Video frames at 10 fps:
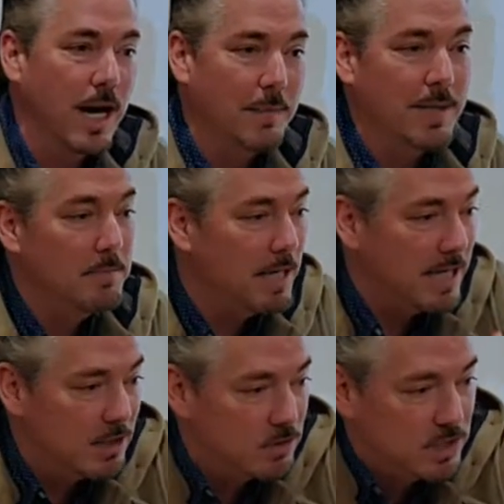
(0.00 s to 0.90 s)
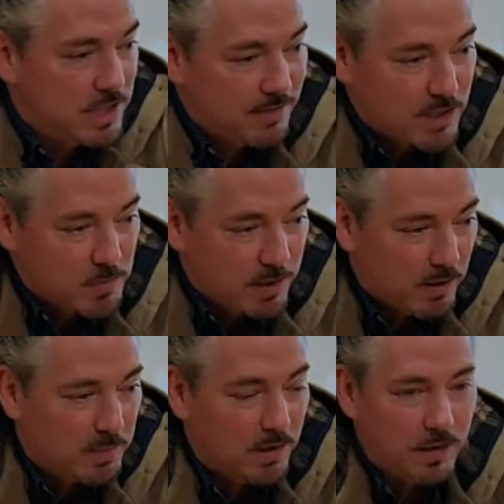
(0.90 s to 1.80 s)
I'm in meetings with Steven
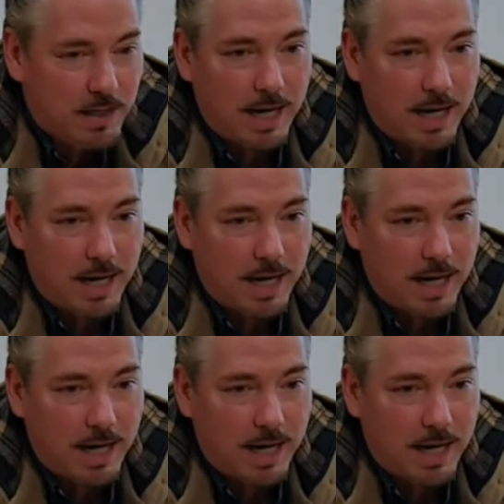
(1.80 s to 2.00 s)
Spielberg.